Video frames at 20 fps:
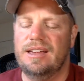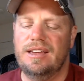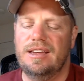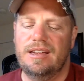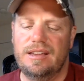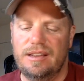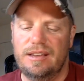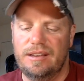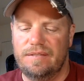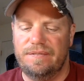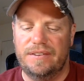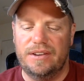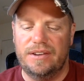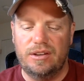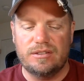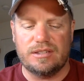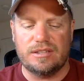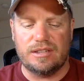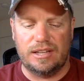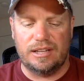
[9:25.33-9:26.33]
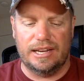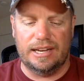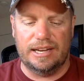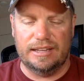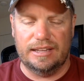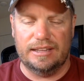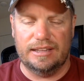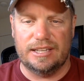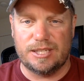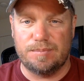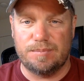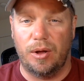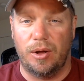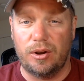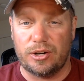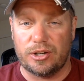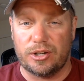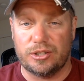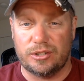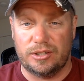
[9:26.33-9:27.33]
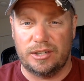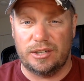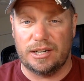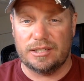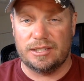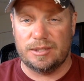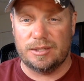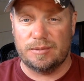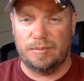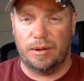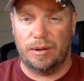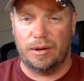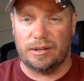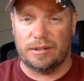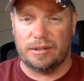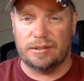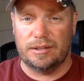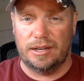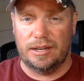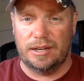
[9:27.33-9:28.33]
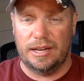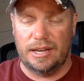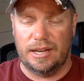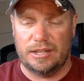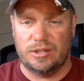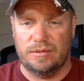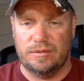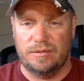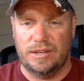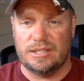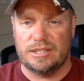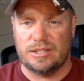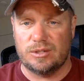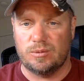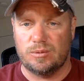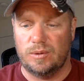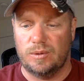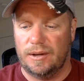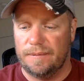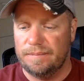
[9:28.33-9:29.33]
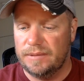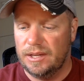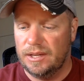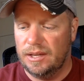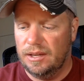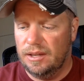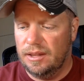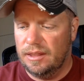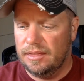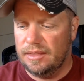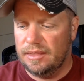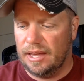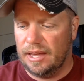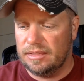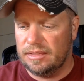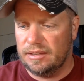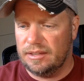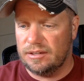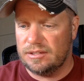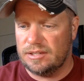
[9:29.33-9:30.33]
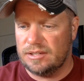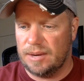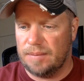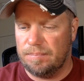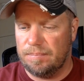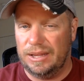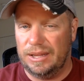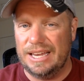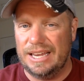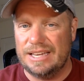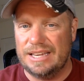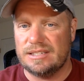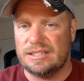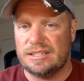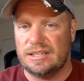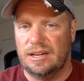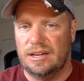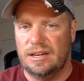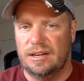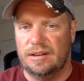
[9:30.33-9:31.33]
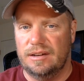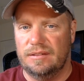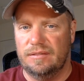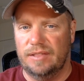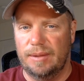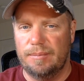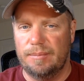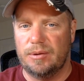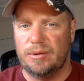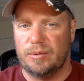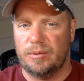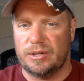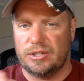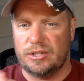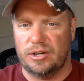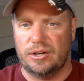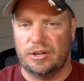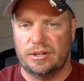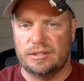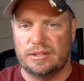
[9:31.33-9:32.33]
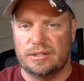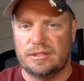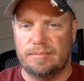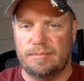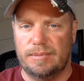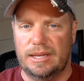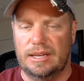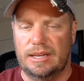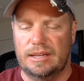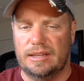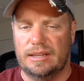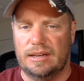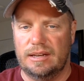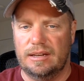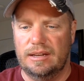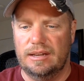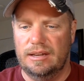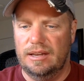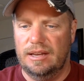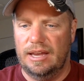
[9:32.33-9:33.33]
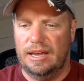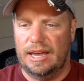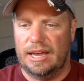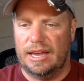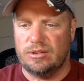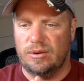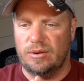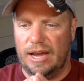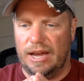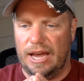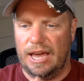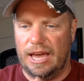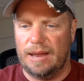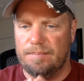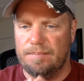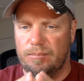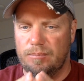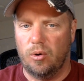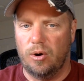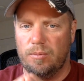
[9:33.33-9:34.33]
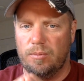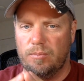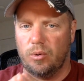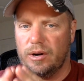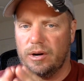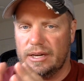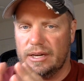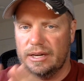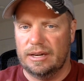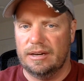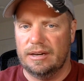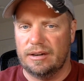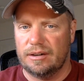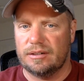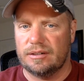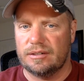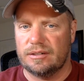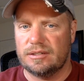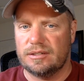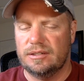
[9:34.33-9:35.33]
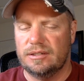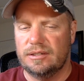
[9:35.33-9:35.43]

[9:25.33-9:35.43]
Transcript: It feels like in these smaller trucks and smaller SUVs as well, that there's a place of limited returns, meaning that as you add more and more gears,